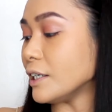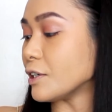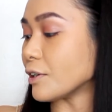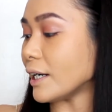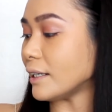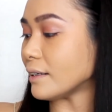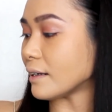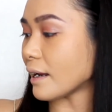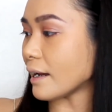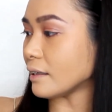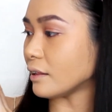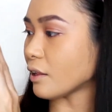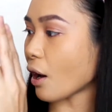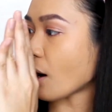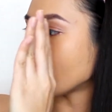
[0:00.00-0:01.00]
great, and I
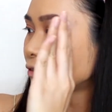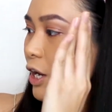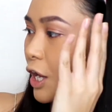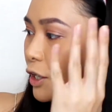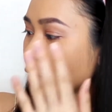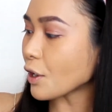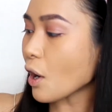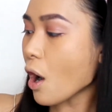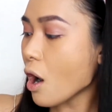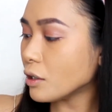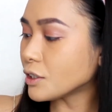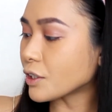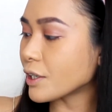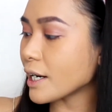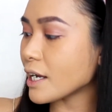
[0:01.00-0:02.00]
love the
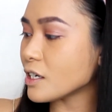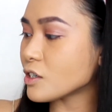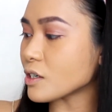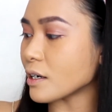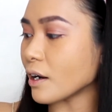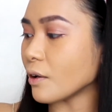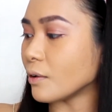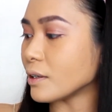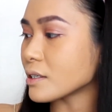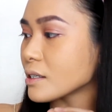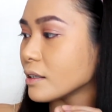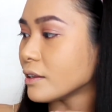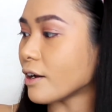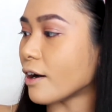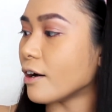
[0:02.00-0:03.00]
color range, and I
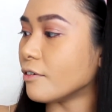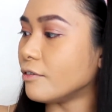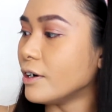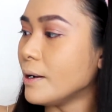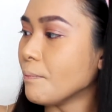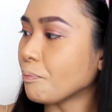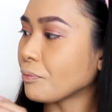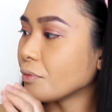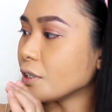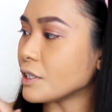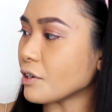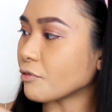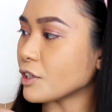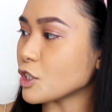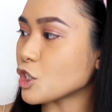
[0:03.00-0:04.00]
also love the
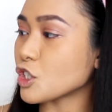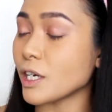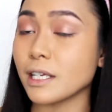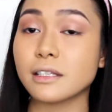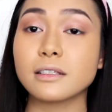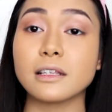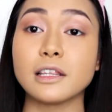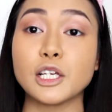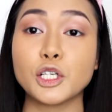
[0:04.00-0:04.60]
different shades that they